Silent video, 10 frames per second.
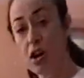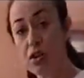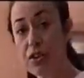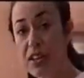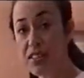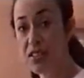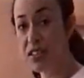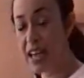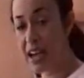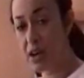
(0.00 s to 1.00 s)
Okay, so
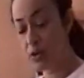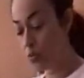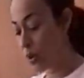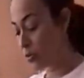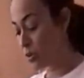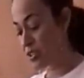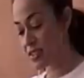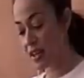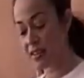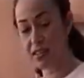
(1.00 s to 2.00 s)
now when we
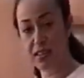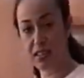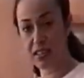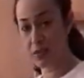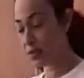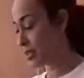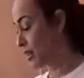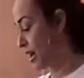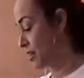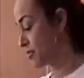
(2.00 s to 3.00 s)
saw that the yeast was
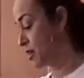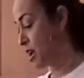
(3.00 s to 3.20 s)
alive,